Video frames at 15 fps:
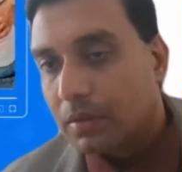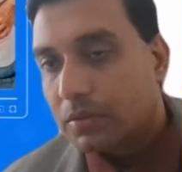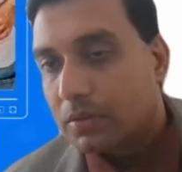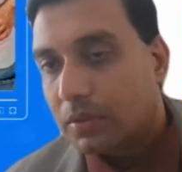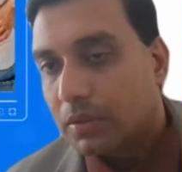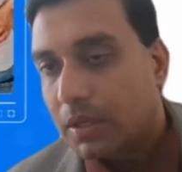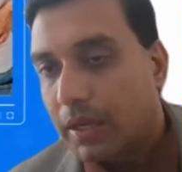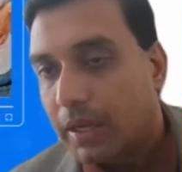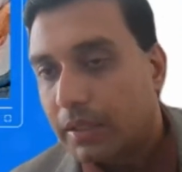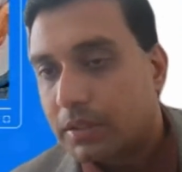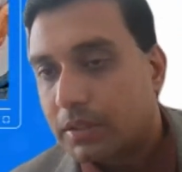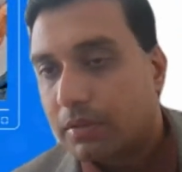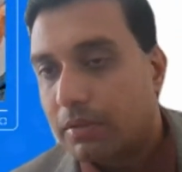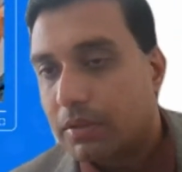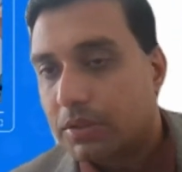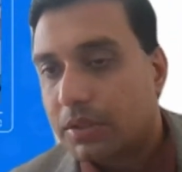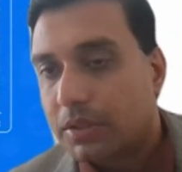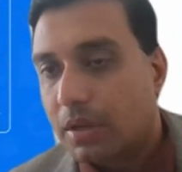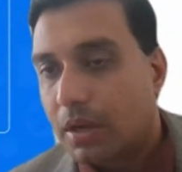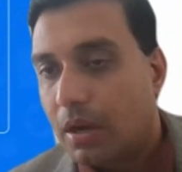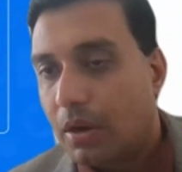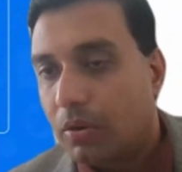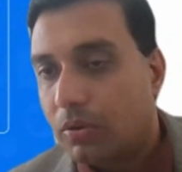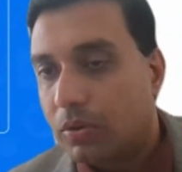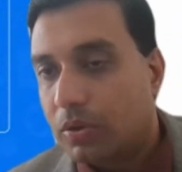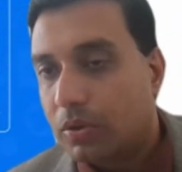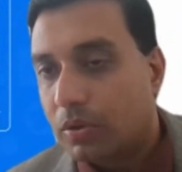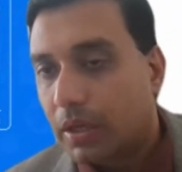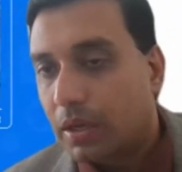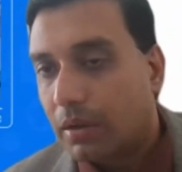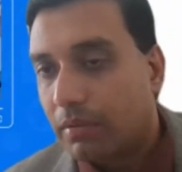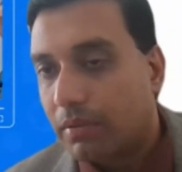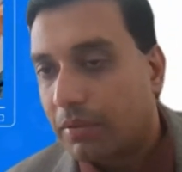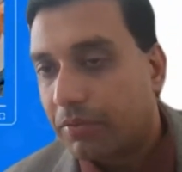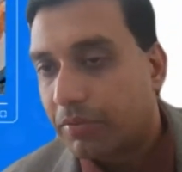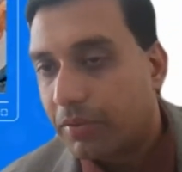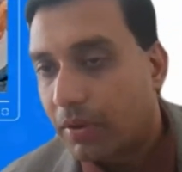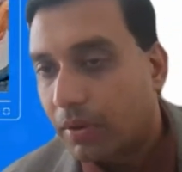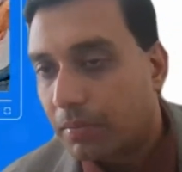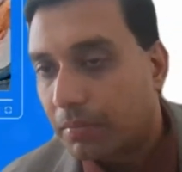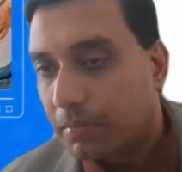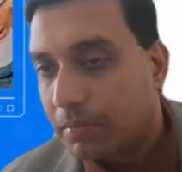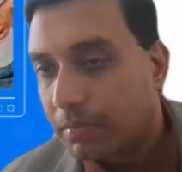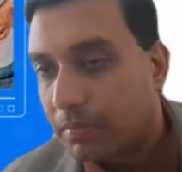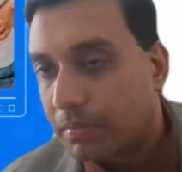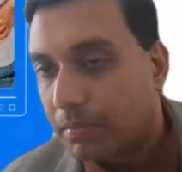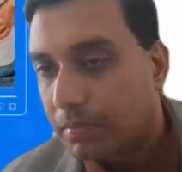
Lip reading: So the next question: how to recover from